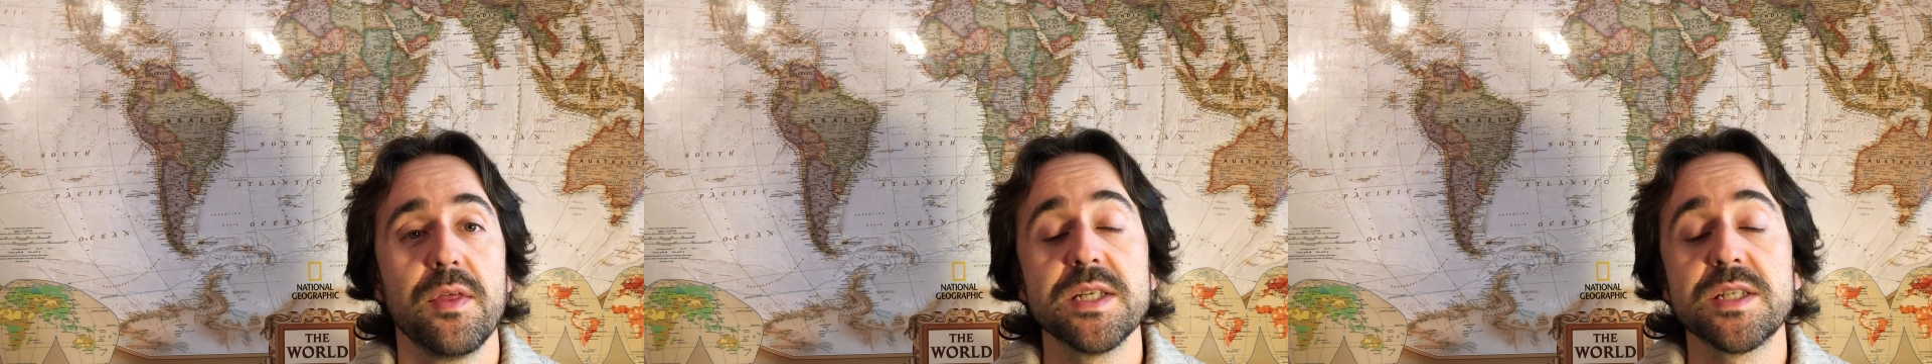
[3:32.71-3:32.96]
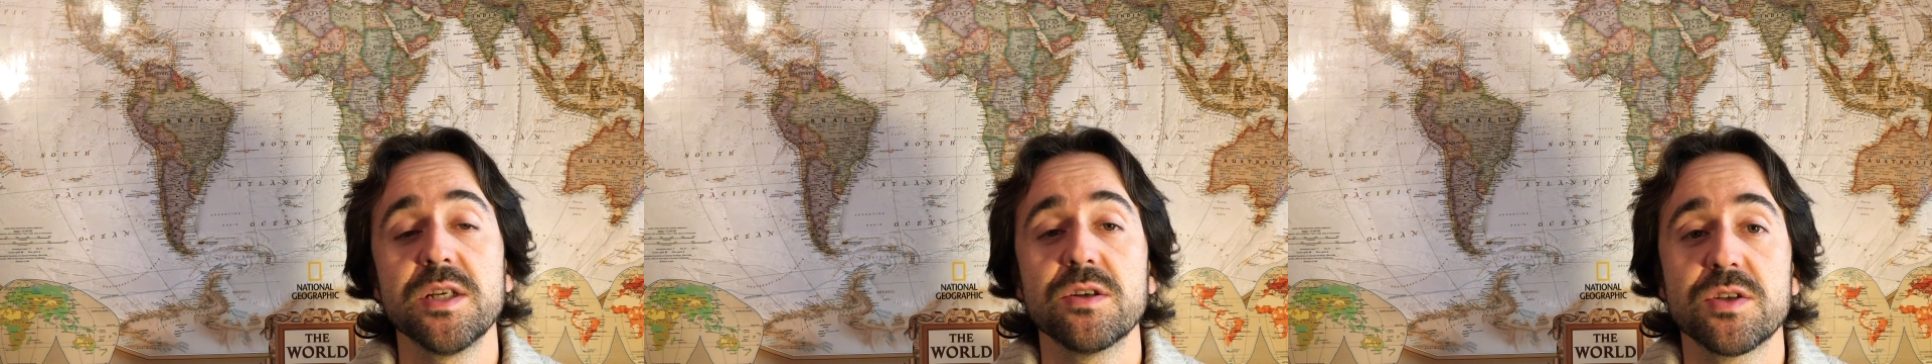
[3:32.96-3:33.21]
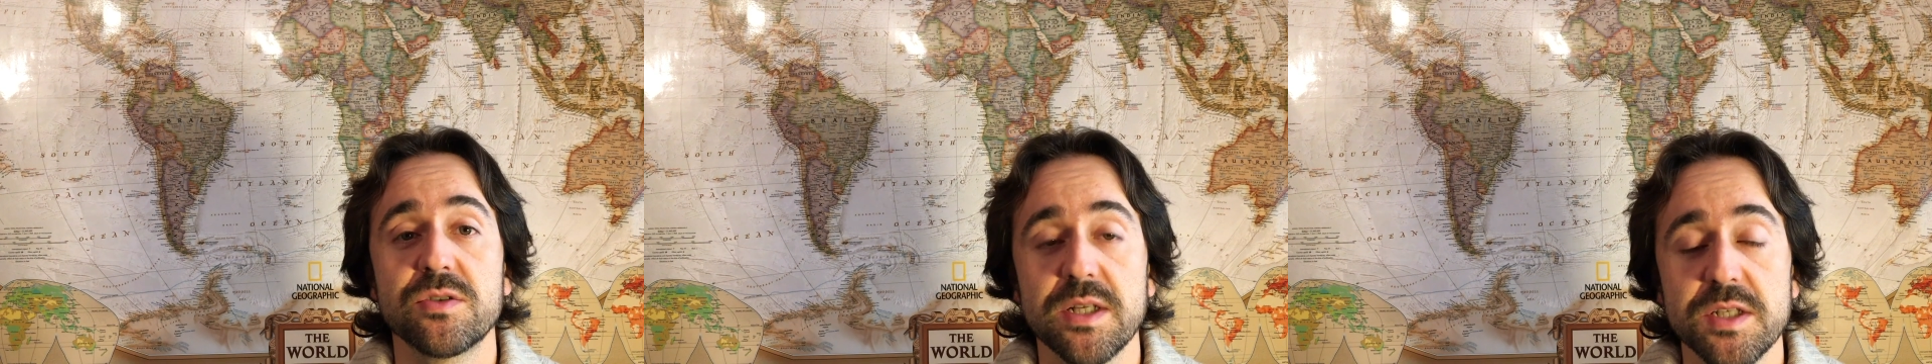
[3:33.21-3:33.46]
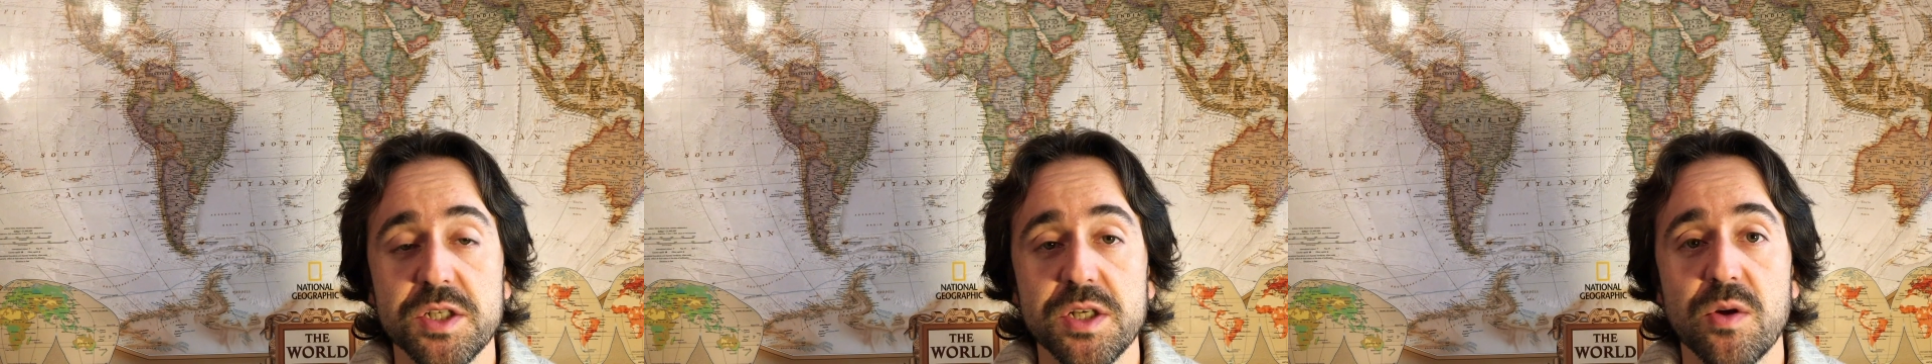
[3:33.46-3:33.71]
This
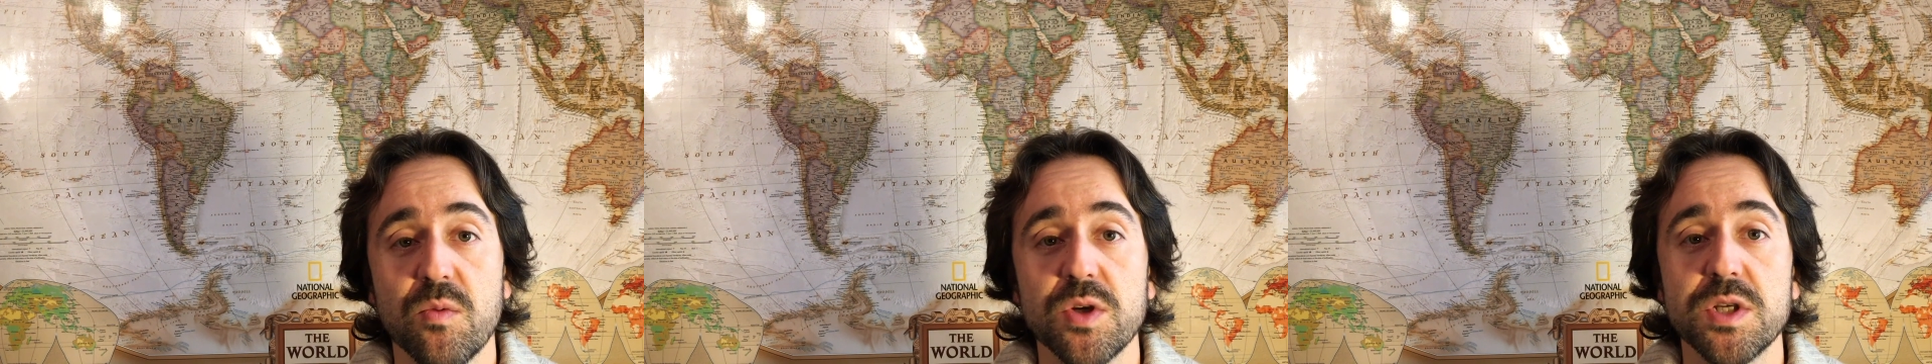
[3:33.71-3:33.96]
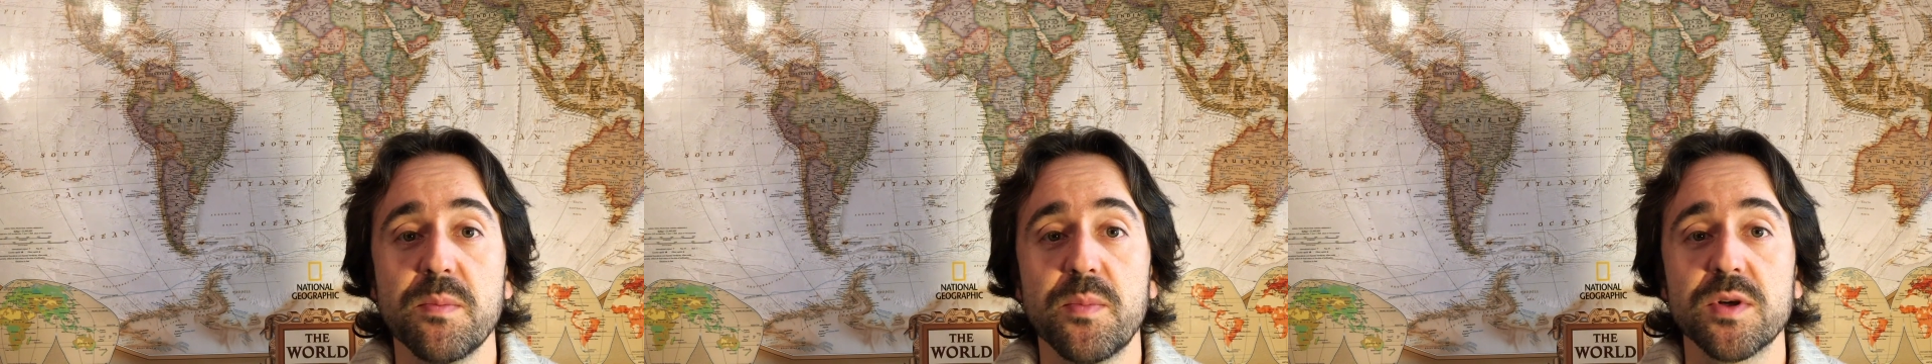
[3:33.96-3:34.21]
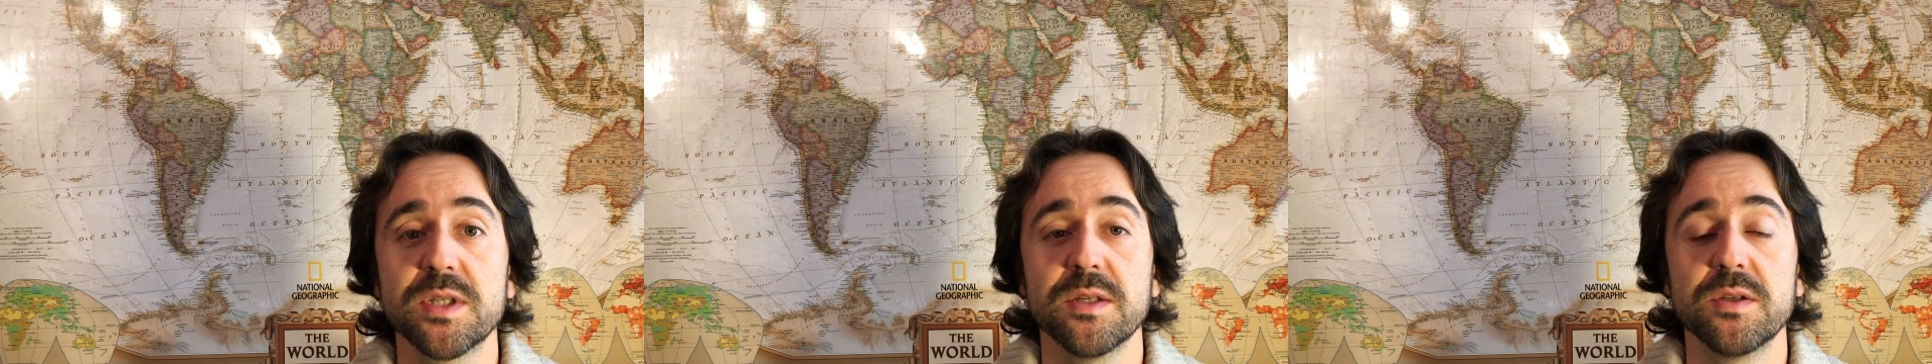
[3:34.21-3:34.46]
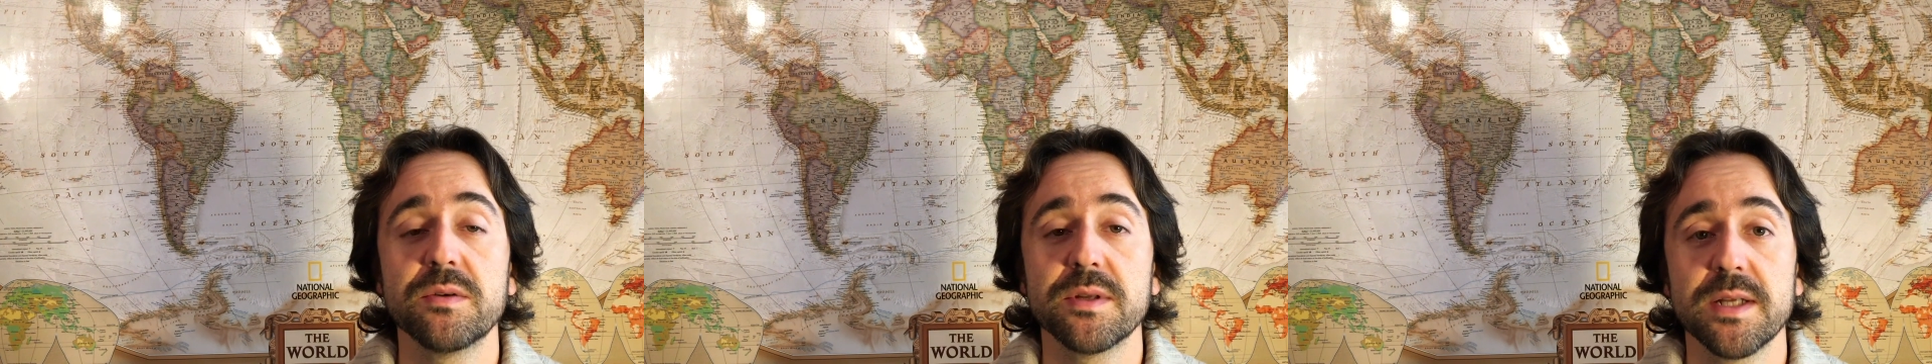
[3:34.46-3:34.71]
geostrategy was
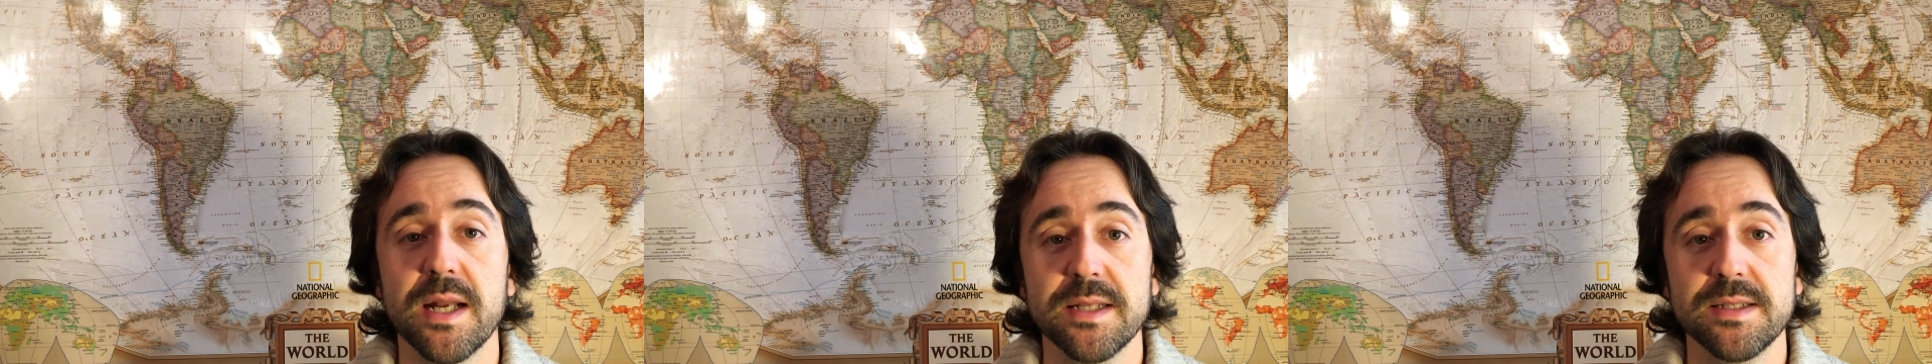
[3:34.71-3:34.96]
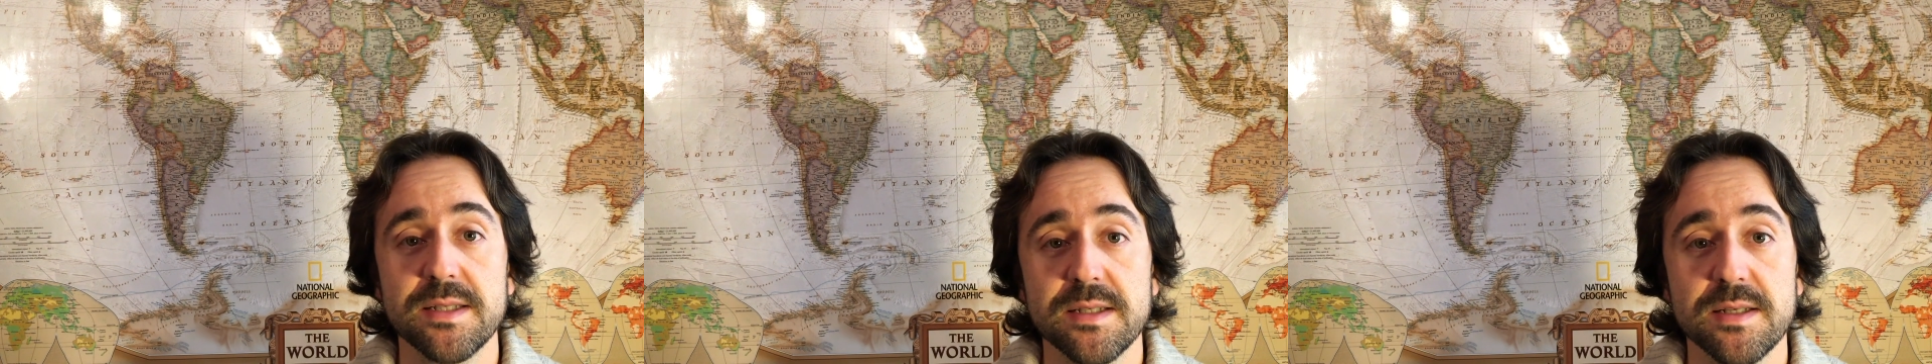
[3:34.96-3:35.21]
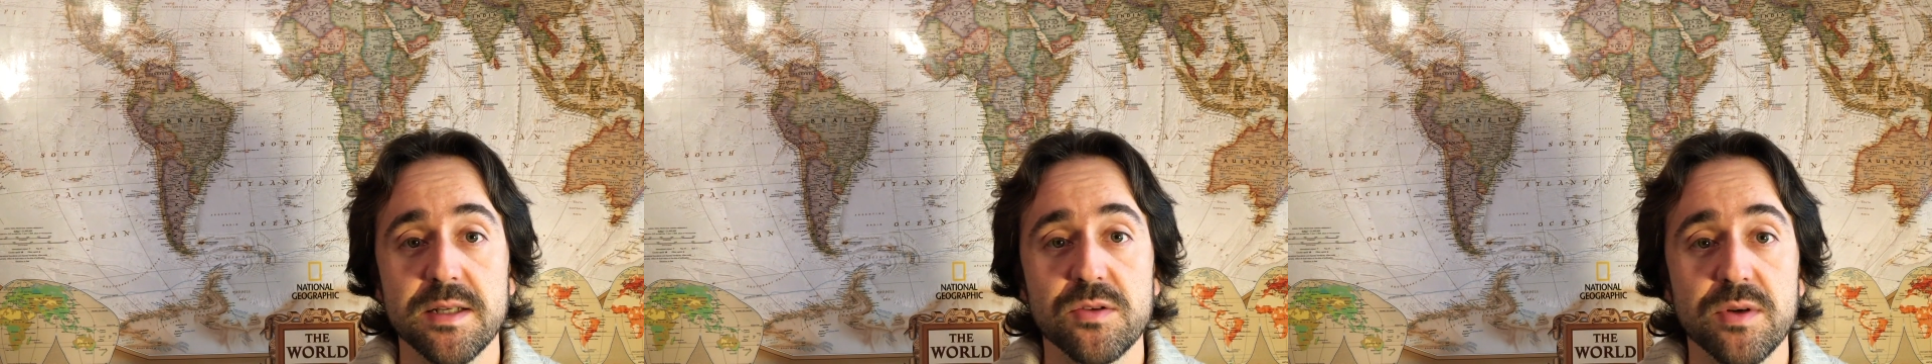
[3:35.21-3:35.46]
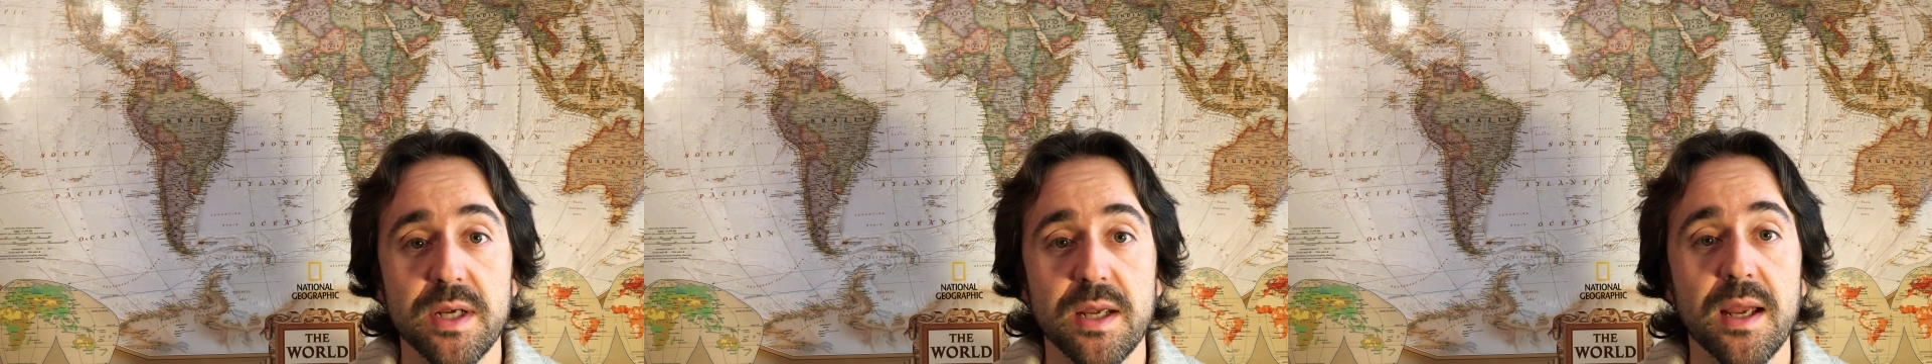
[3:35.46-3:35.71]
important during the 19th
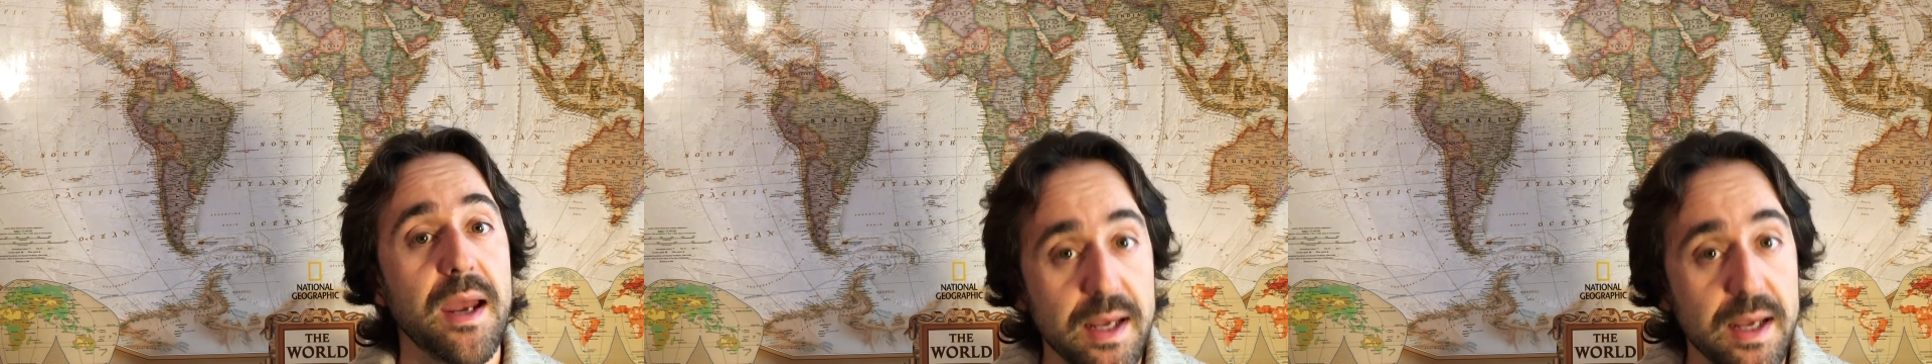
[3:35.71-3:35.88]
century